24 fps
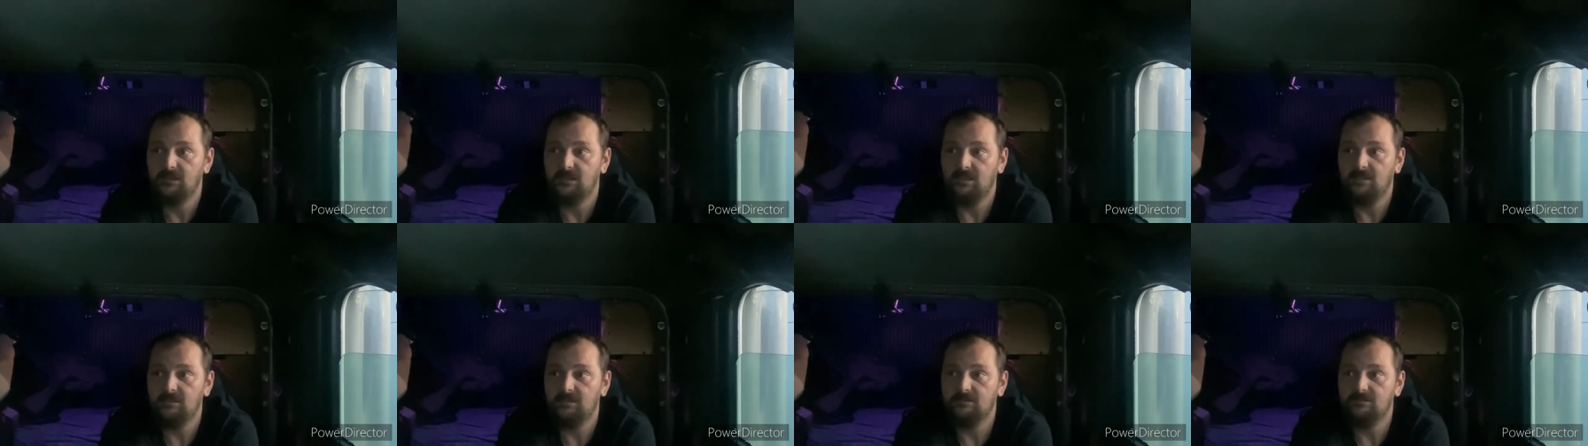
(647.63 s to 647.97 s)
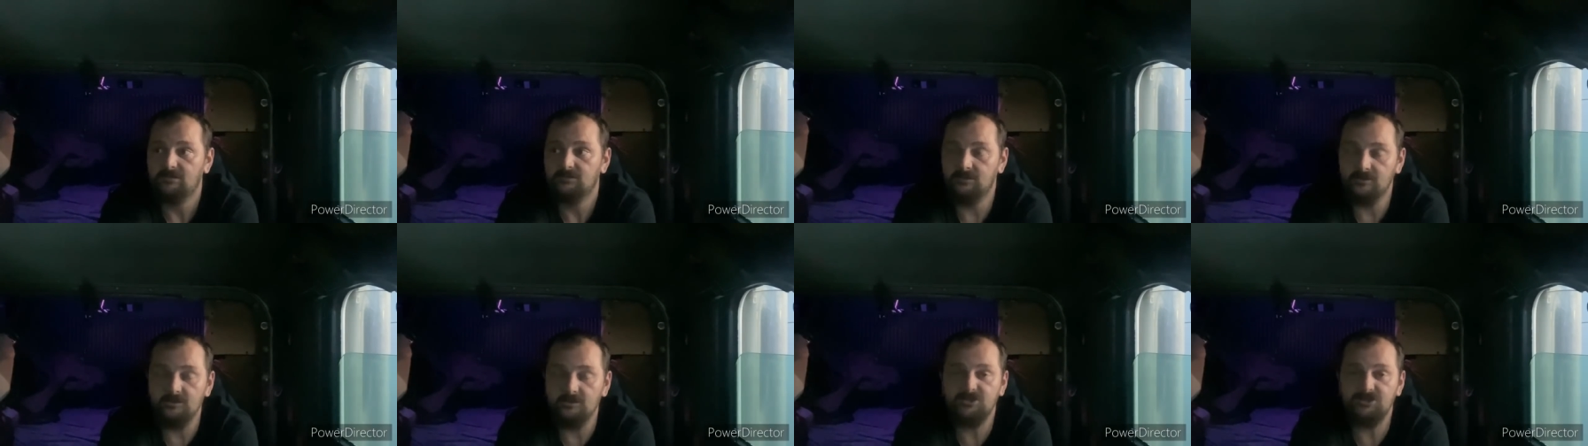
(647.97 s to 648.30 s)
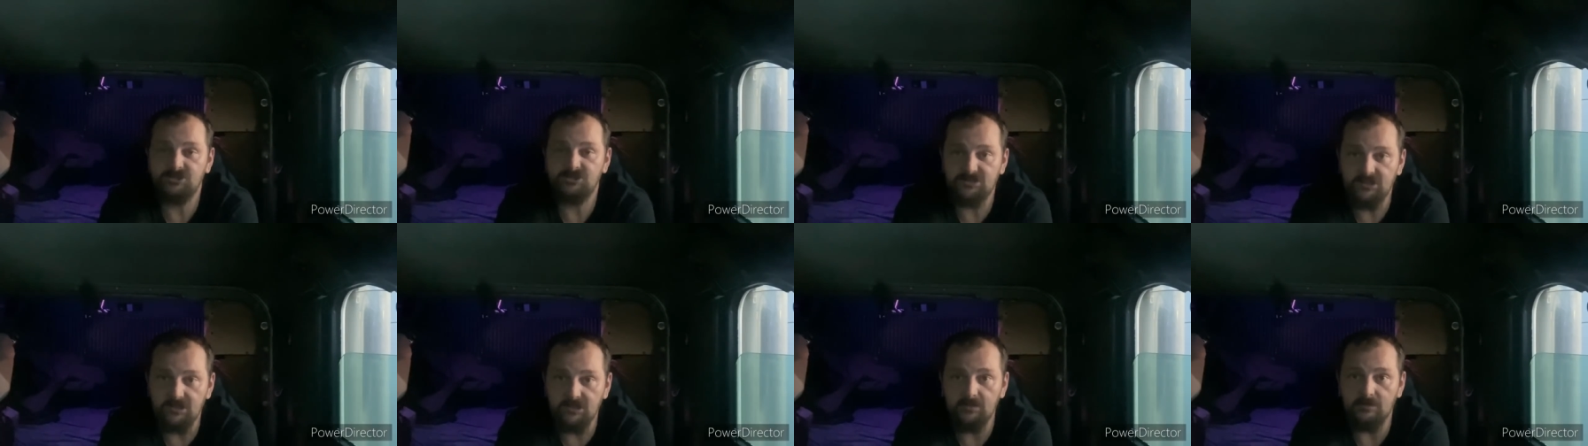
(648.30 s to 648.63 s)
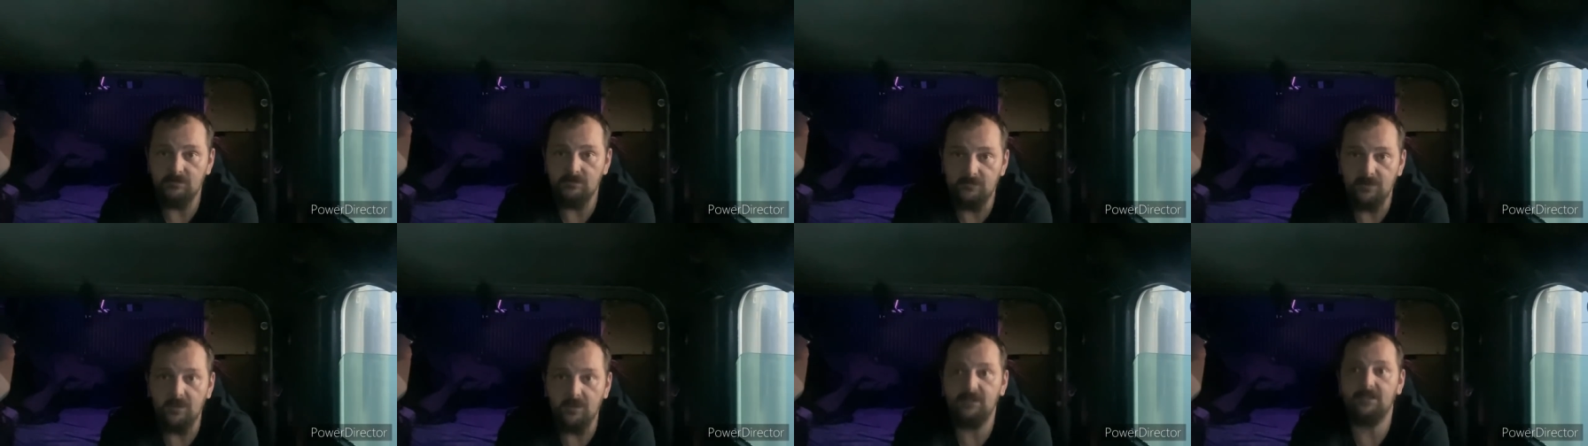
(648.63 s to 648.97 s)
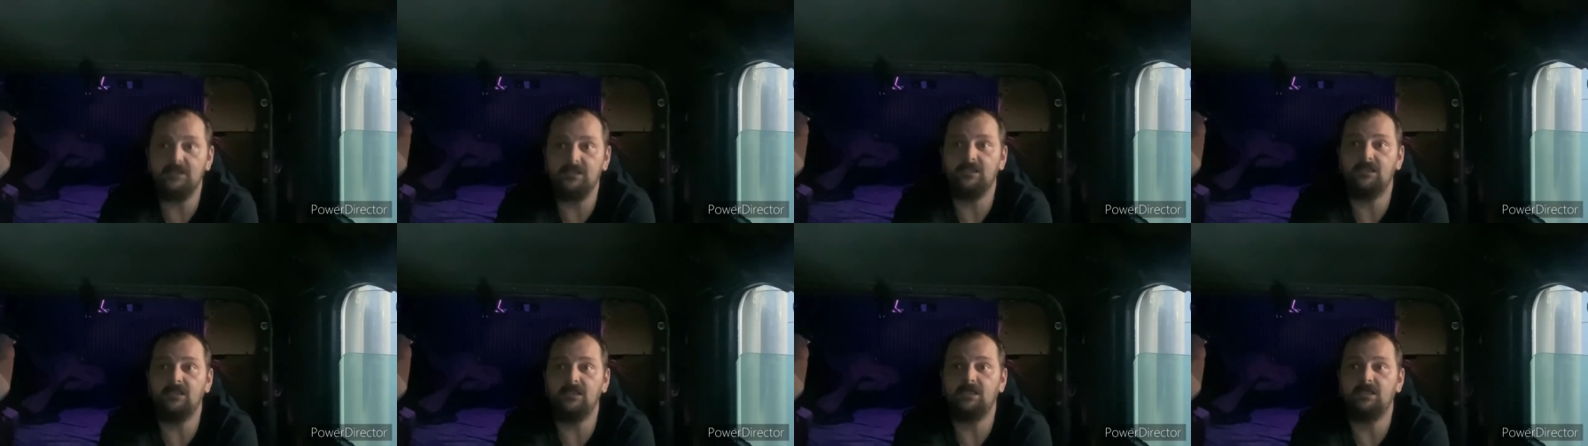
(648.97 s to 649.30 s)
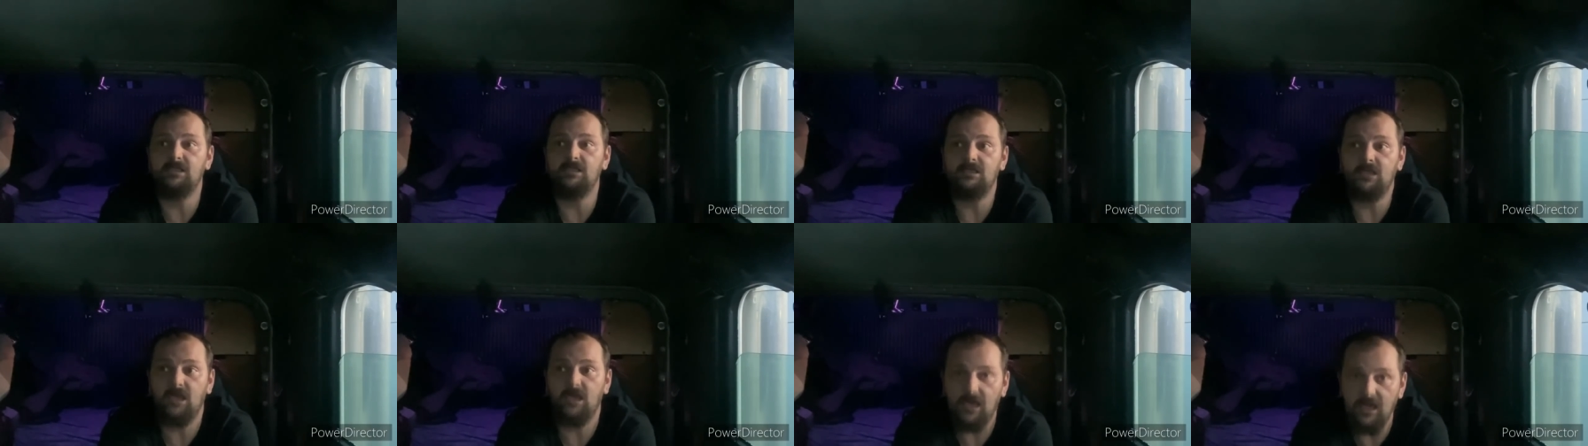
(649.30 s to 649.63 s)
There's still money in
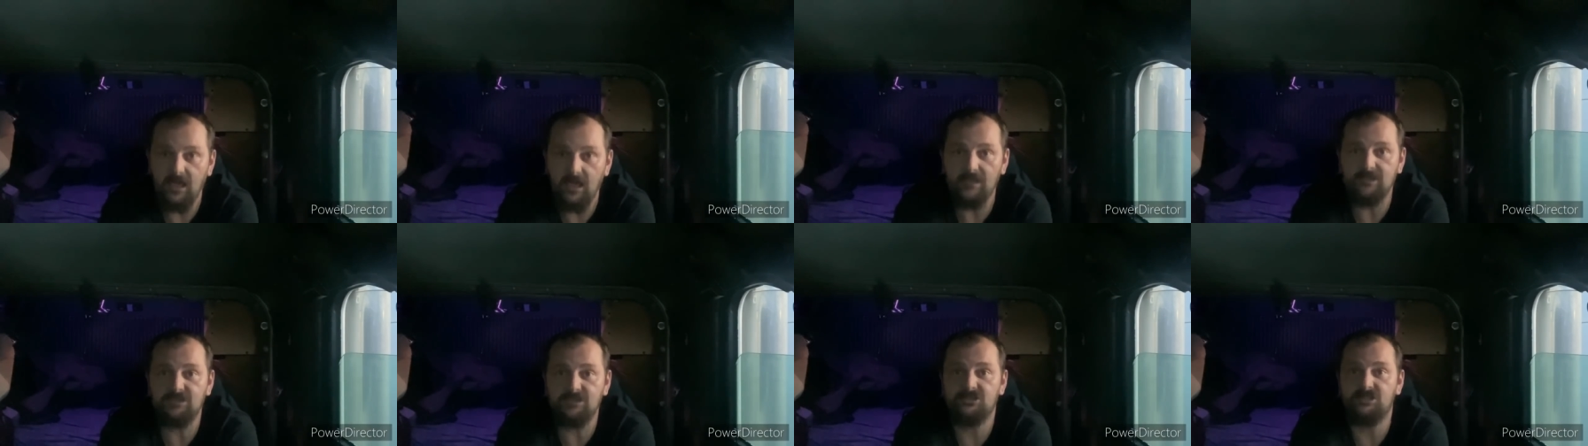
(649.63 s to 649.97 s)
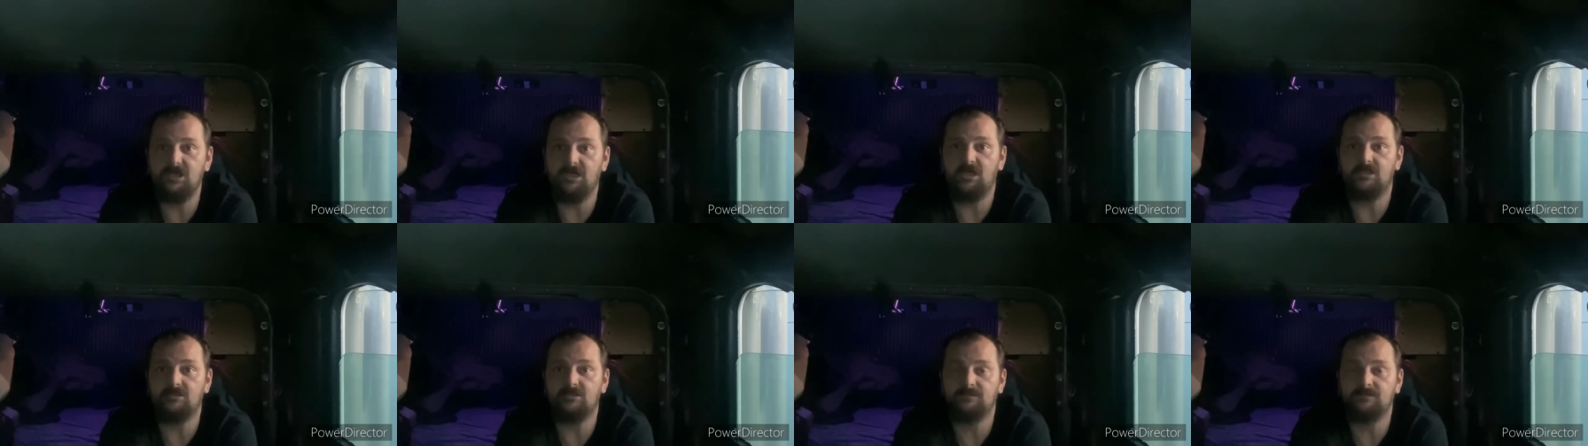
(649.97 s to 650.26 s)
Hot Shots,